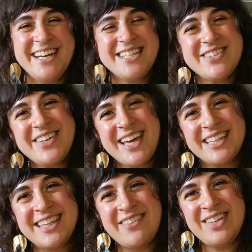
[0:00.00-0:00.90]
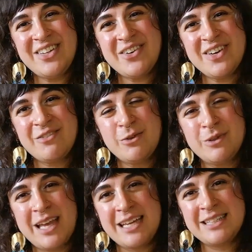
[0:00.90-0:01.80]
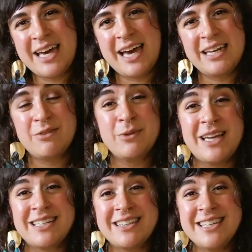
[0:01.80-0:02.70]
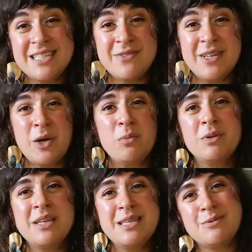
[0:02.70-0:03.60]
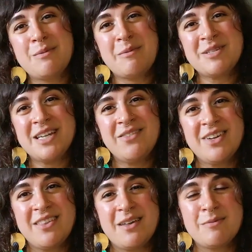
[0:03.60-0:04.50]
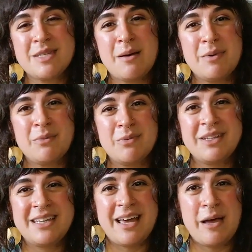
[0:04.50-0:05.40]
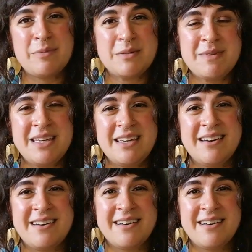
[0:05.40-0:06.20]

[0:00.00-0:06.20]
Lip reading: So yeah, let me know if you like that. If you like this video, please remember to give it a thumbs up. It really helps me.